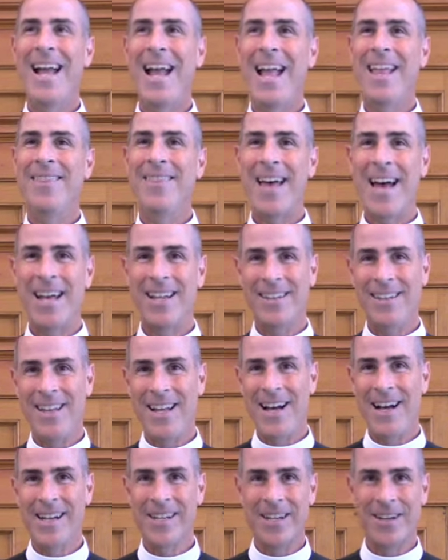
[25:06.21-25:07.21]
and that
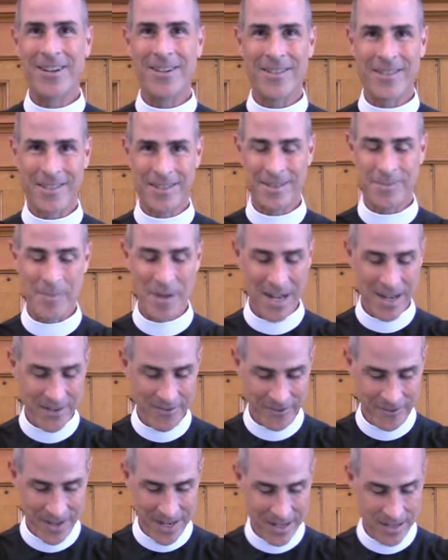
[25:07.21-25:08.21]
lie causes my
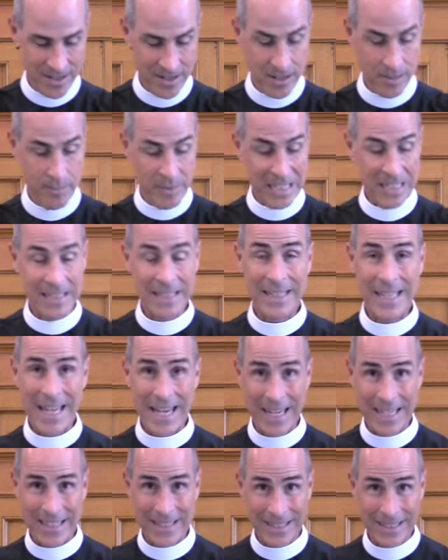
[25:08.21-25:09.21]
friend to be
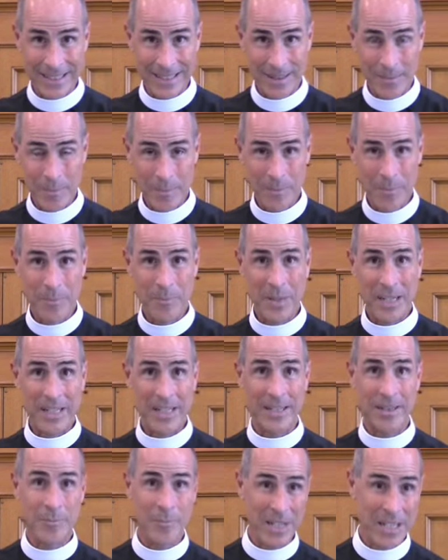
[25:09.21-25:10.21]
late
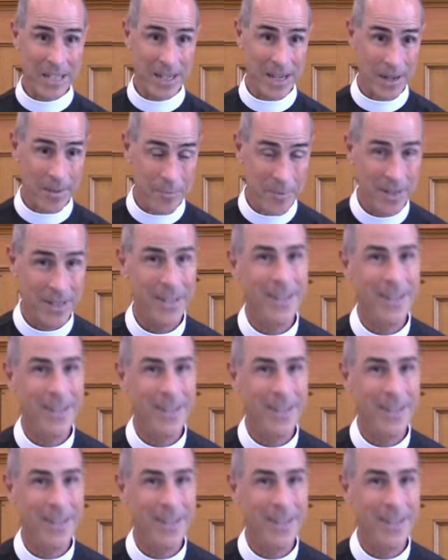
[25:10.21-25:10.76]
picking me up,